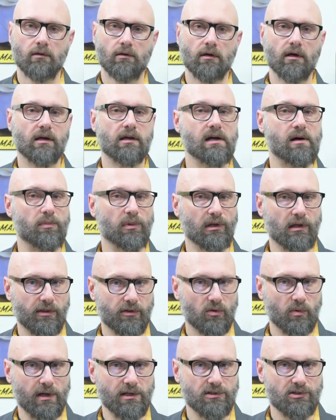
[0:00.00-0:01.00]
A couple other
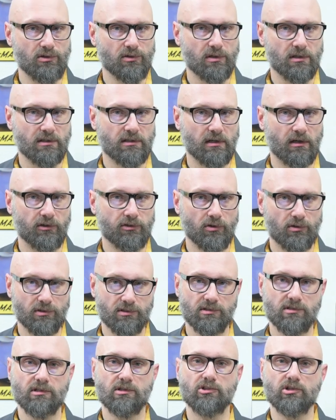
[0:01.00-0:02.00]
ways you can tell yours
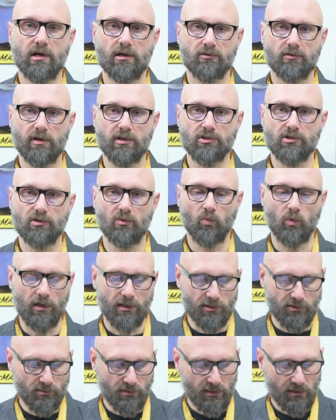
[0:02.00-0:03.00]
is a generation
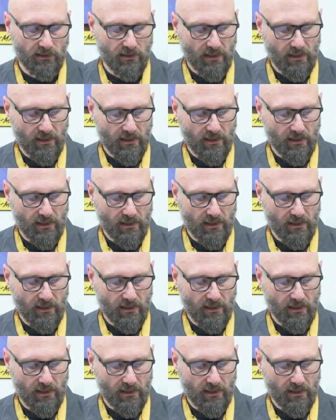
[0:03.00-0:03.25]
1 unit